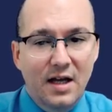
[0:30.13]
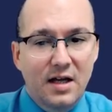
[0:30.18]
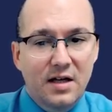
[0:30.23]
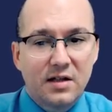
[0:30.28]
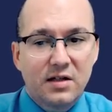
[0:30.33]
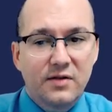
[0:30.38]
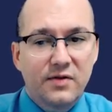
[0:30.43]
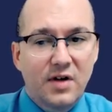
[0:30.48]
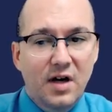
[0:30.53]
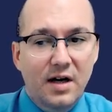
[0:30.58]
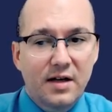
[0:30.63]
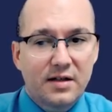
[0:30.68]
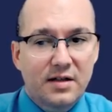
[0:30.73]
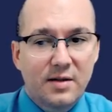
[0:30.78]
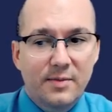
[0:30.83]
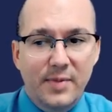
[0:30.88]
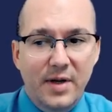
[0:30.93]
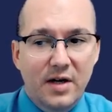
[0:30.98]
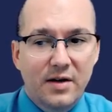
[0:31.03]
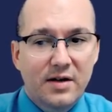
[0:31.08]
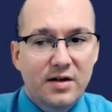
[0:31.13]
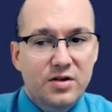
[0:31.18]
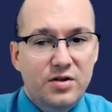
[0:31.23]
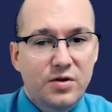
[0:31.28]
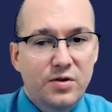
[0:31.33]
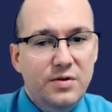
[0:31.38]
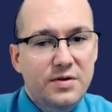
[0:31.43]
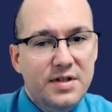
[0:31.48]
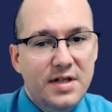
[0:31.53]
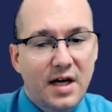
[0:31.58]
You've got comparing
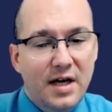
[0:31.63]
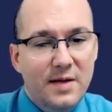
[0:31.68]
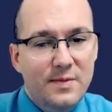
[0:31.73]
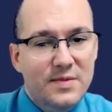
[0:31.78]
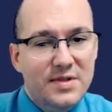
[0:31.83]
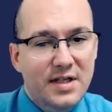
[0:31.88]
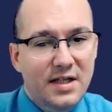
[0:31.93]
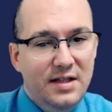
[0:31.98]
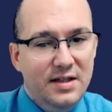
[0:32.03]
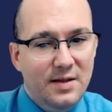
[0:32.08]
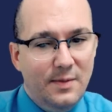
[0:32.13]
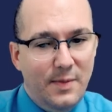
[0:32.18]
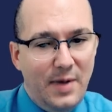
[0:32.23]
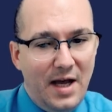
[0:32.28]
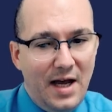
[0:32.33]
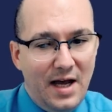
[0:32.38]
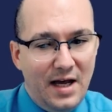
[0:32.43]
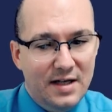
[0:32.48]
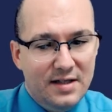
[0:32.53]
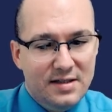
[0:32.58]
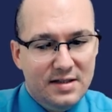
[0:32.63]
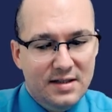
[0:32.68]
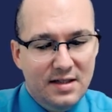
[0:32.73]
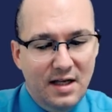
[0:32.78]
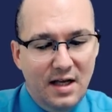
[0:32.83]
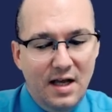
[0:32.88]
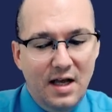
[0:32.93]
2 times in the past.